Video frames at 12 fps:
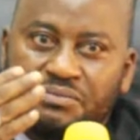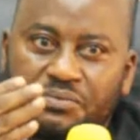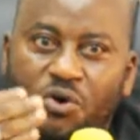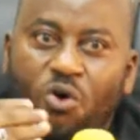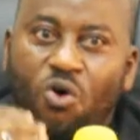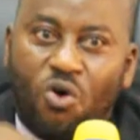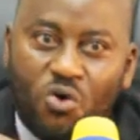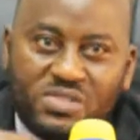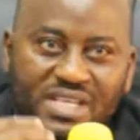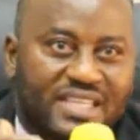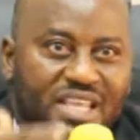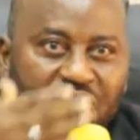for
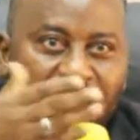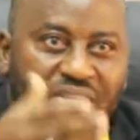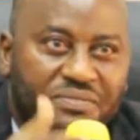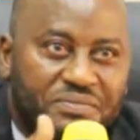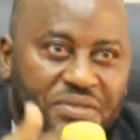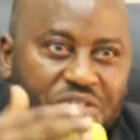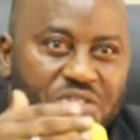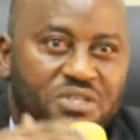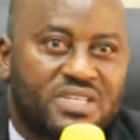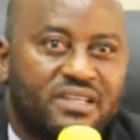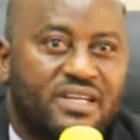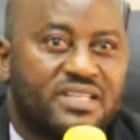us and then for the future
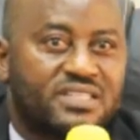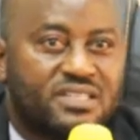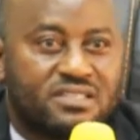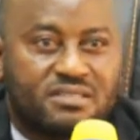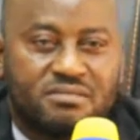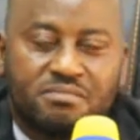generations,